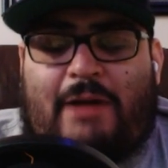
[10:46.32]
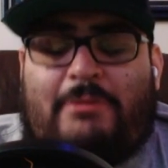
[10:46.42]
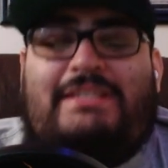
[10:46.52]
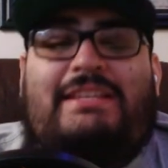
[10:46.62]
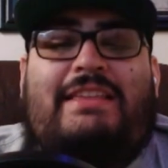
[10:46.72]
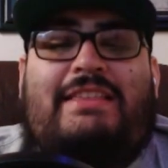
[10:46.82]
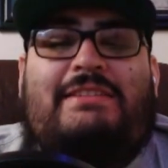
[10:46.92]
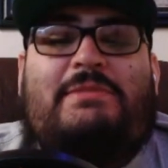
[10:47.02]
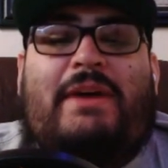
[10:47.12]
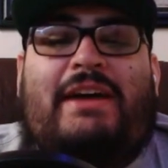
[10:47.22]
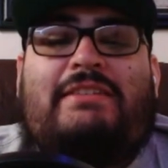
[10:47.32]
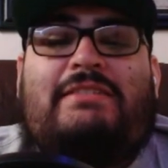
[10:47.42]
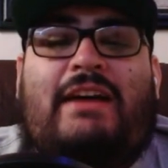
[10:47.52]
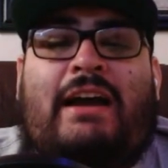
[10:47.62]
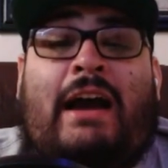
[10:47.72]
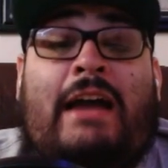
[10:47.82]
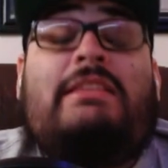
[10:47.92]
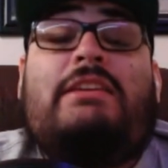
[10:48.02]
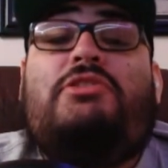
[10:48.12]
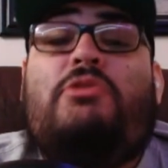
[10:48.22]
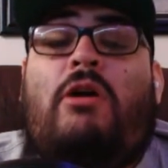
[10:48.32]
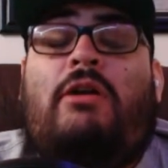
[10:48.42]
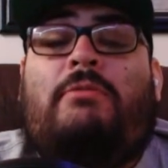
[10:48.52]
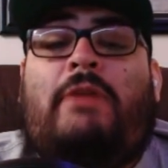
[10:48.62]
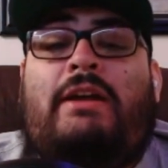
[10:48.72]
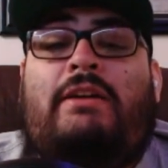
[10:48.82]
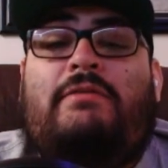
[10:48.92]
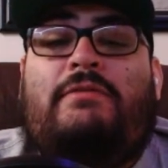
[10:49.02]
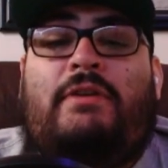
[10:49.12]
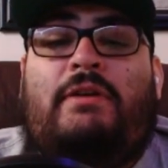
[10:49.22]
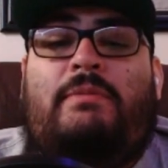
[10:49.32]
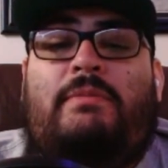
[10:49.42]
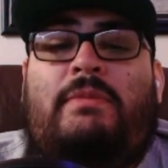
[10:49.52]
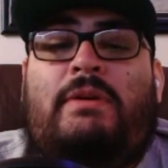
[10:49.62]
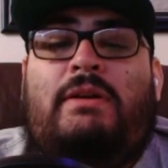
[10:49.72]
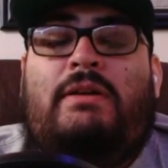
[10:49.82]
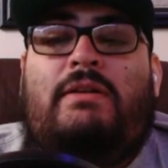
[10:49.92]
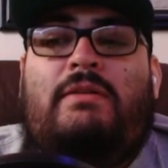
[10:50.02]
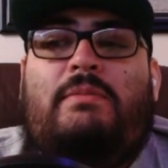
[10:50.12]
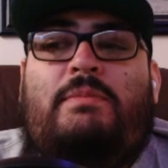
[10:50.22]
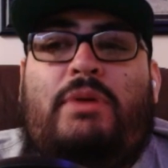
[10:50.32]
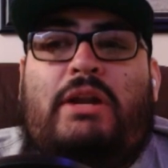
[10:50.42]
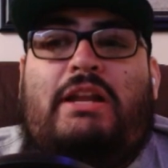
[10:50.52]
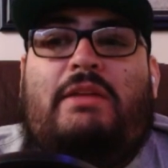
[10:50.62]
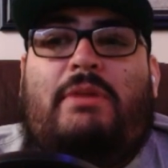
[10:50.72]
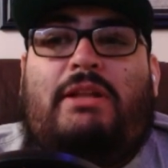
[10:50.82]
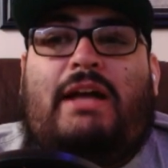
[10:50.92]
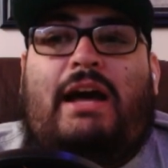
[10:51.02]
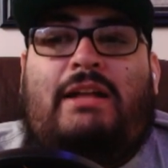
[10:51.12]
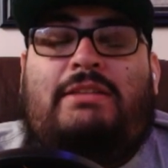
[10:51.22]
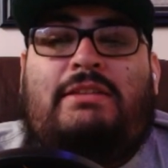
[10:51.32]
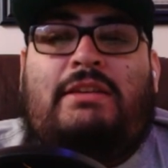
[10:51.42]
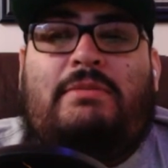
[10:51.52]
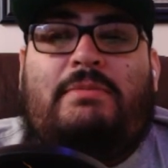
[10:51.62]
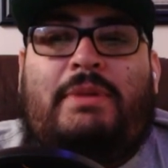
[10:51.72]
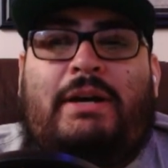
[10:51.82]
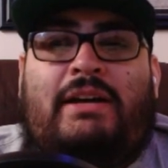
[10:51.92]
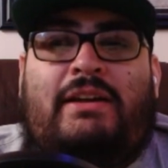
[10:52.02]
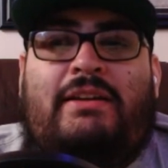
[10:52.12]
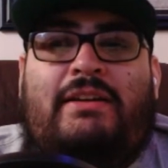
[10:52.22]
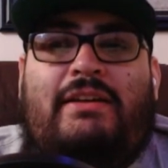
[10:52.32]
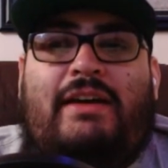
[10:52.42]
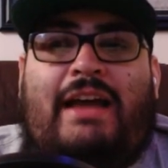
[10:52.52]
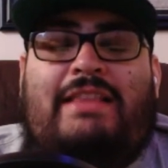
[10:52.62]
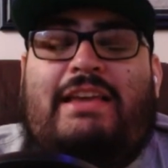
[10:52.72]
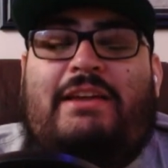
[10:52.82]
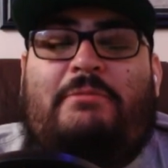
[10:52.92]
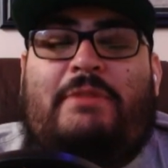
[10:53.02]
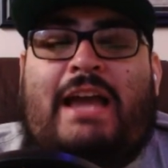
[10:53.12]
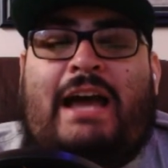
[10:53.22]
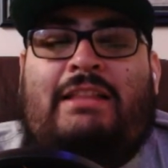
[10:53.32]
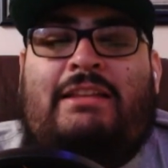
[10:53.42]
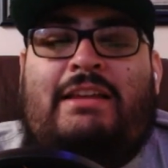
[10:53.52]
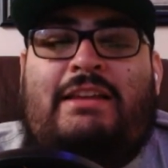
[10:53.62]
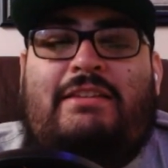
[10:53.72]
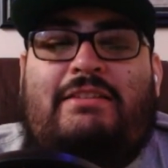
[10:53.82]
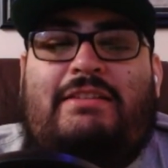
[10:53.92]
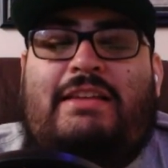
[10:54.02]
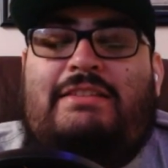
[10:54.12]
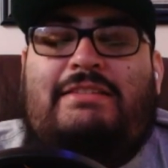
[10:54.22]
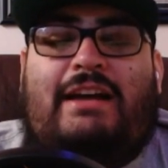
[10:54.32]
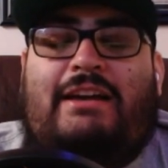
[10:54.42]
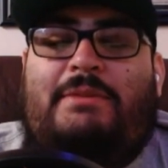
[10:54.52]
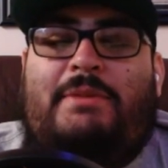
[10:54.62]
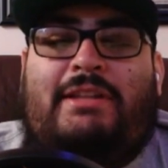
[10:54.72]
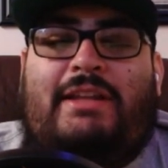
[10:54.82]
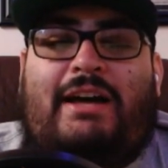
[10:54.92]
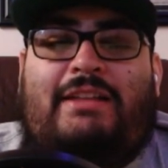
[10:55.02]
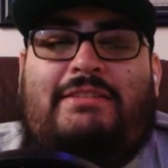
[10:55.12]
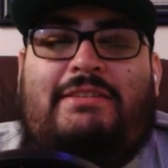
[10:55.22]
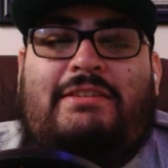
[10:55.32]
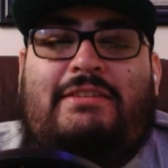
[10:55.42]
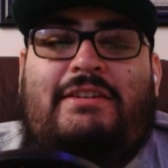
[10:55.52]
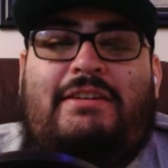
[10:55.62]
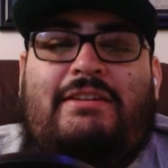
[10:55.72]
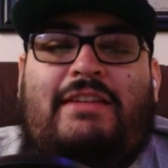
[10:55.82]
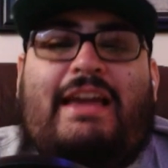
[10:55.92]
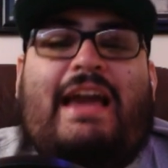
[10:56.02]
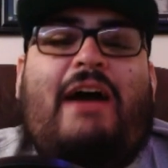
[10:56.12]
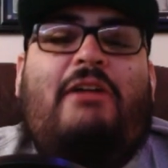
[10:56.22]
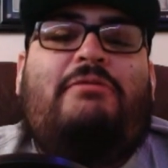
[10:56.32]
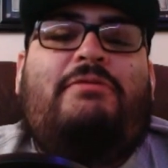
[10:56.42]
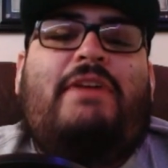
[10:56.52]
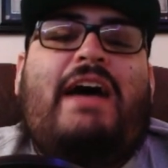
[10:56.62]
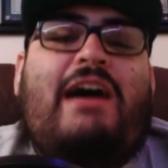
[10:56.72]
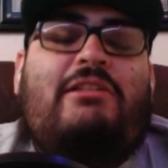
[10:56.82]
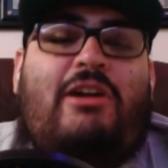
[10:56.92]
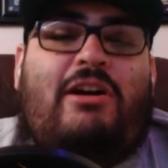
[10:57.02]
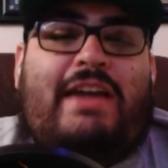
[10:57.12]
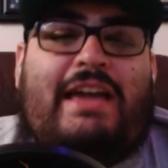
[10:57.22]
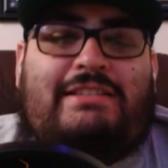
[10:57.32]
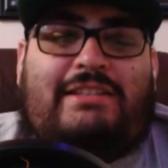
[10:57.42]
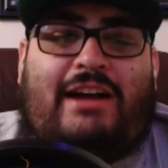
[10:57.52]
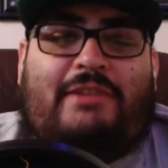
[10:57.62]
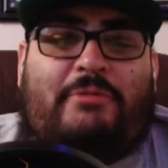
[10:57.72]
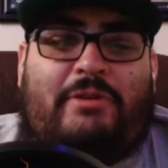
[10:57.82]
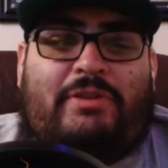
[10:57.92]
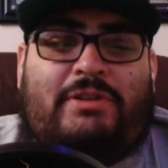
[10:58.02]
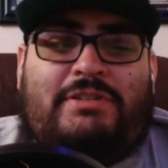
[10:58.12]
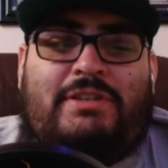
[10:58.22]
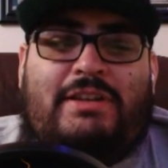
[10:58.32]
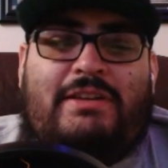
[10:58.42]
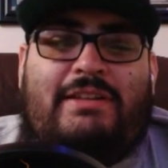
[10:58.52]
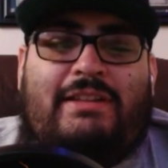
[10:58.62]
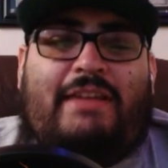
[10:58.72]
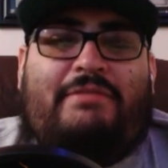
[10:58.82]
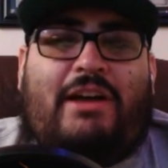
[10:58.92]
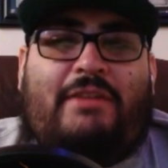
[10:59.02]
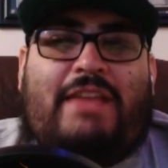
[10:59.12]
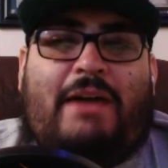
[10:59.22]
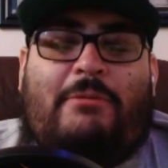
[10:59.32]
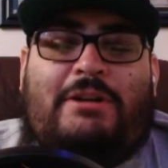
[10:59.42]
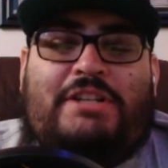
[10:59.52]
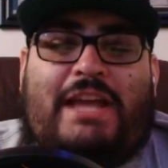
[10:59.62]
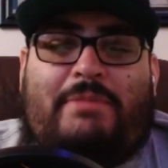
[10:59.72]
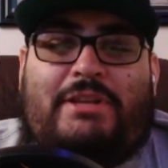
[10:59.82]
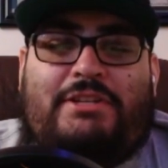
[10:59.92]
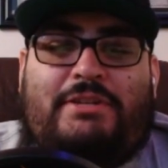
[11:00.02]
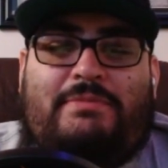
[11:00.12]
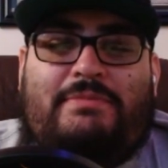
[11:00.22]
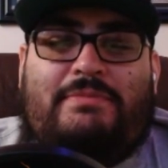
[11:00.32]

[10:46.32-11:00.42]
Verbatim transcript: I would say this, Max. I, I, think you are right from putting him on the hot seat, but I think in reality, he's not going to be on the hot seat. Like how how long has Doc Rivers lived off that one championship?